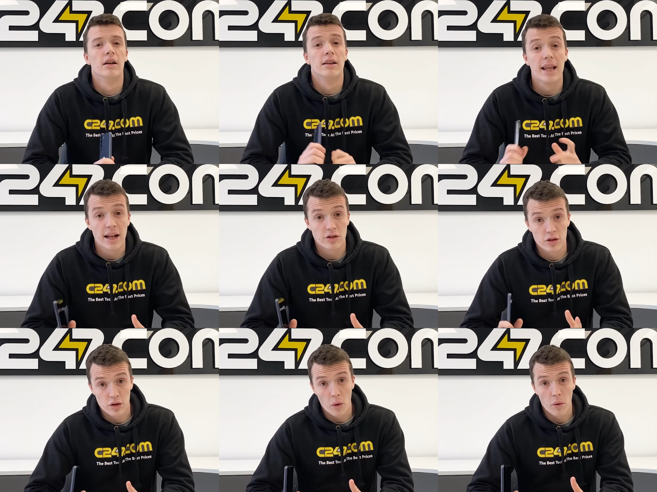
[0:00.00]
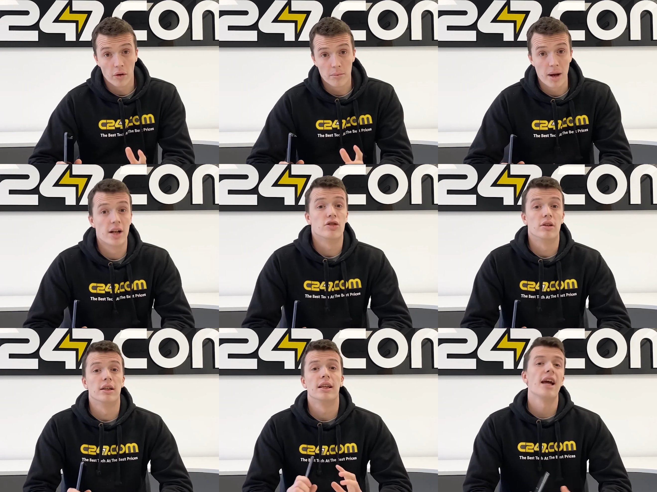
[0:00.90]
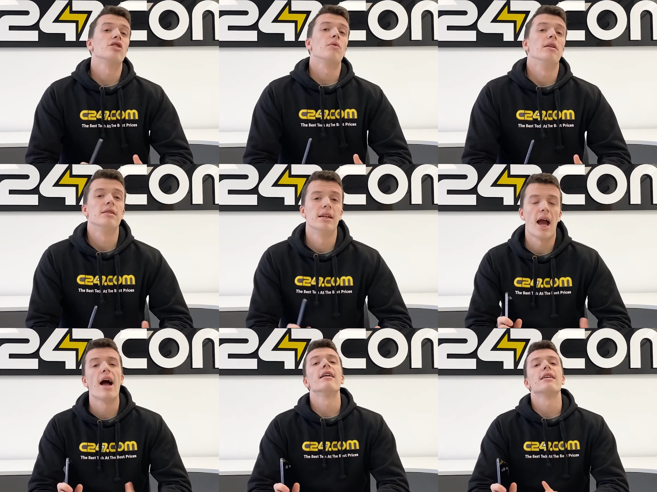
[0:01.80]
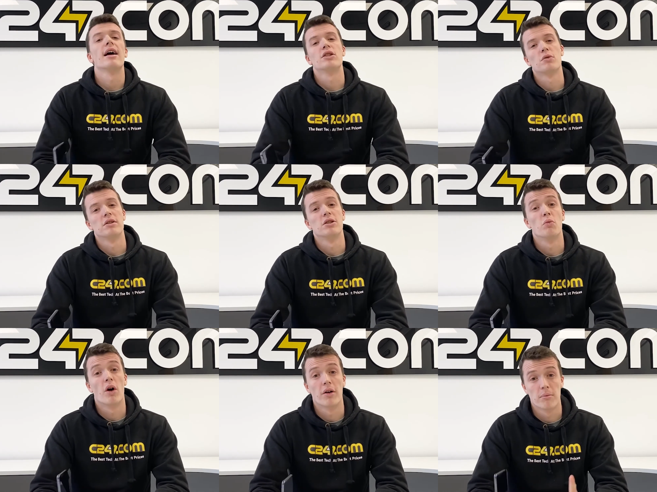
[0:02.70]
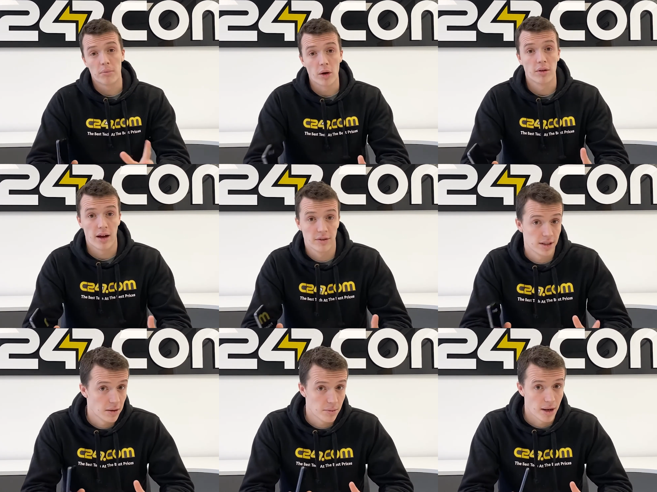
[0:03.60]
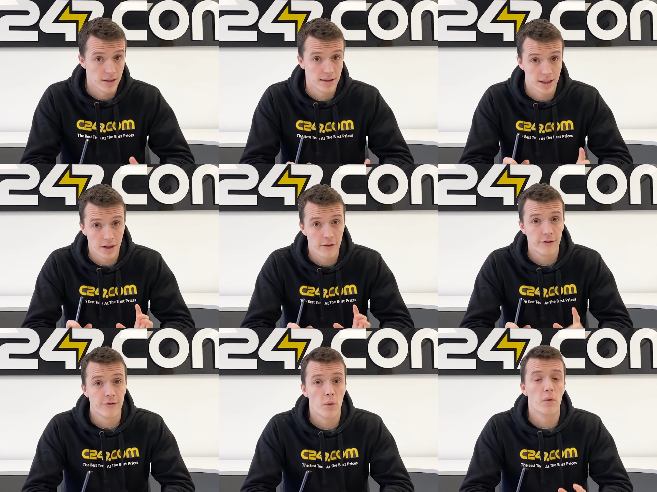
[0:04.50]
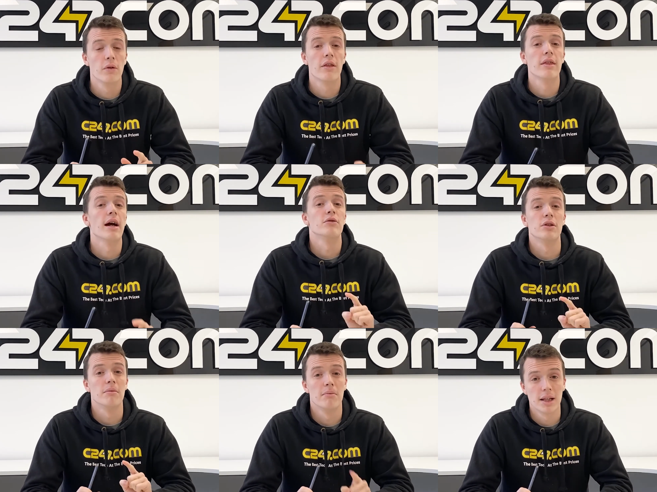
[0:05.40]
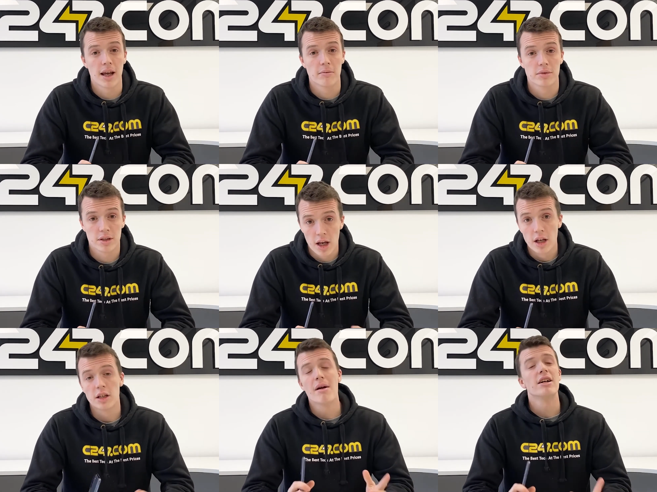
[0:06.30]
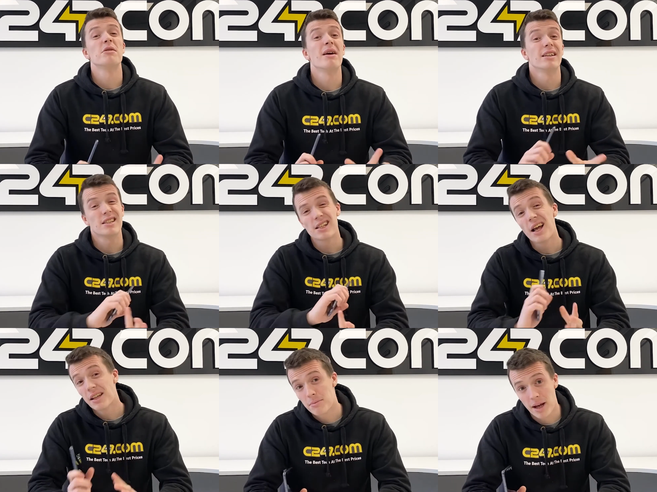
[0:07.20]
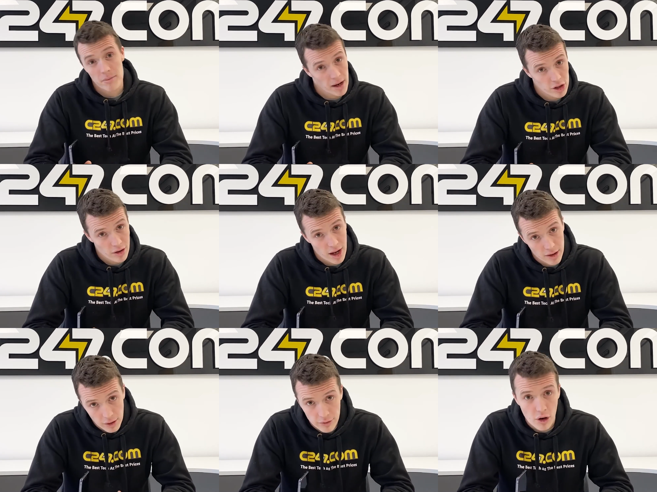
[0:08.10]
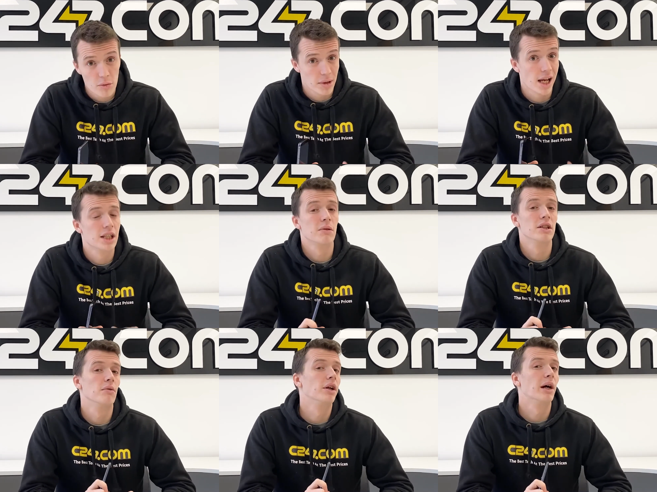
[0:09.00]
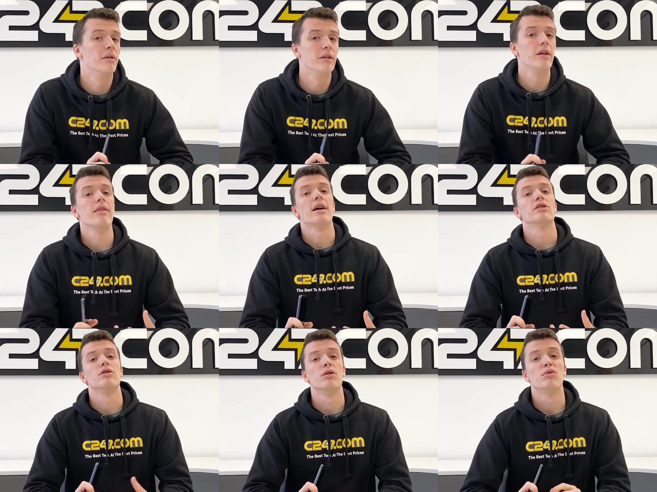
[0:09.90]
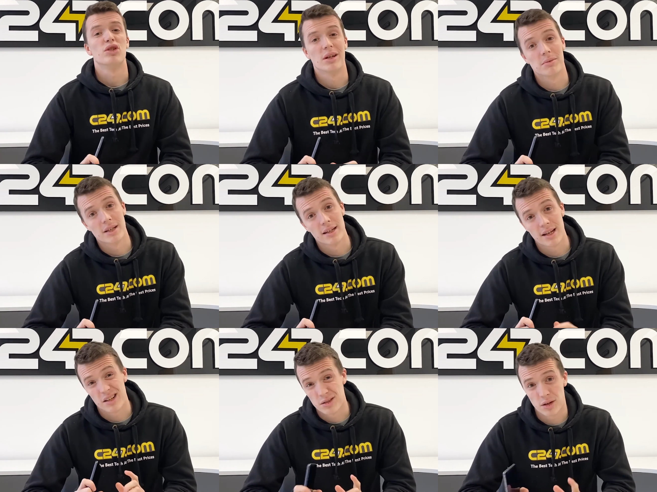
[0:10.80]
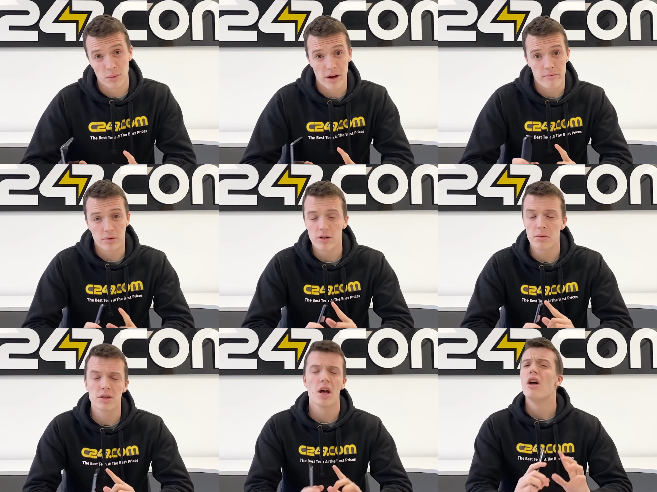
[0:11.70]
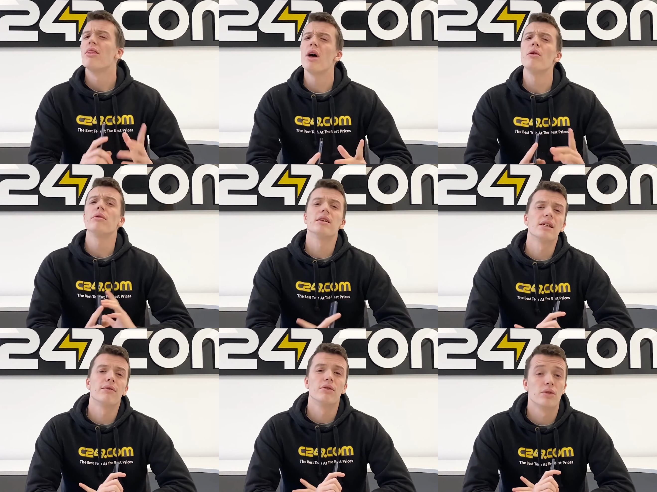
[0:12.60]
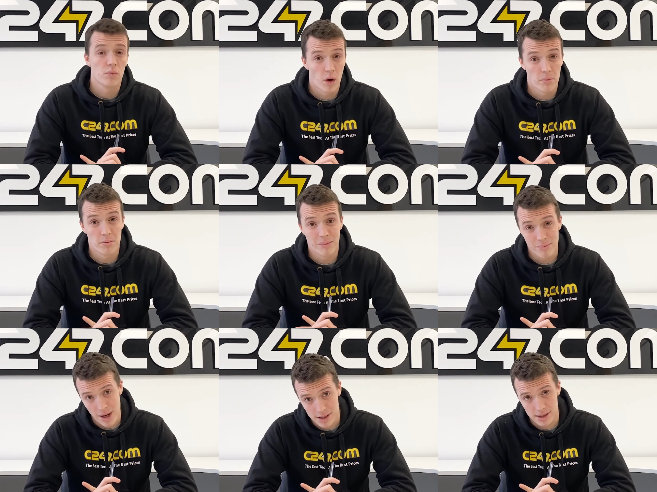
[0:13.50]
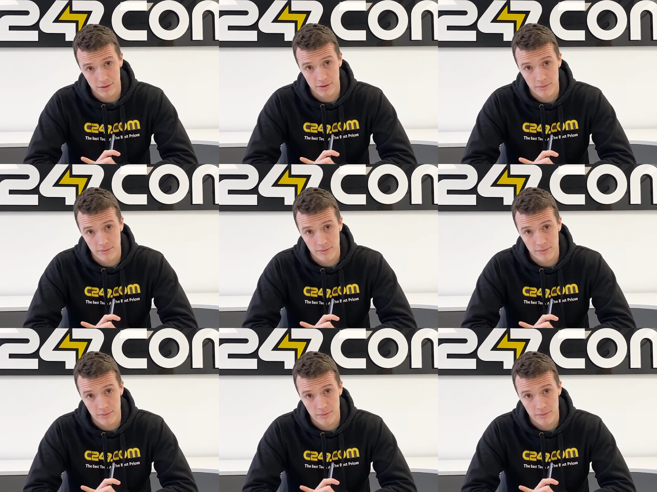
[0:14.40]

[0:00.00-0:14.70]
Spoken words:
Let's talk battery. The S20 and S21 both have the same capacity of 4,000 milliamps. You might expect slightly better battery life from the S21, however, thanks to chipset and software improvements, though the difference won't be massive.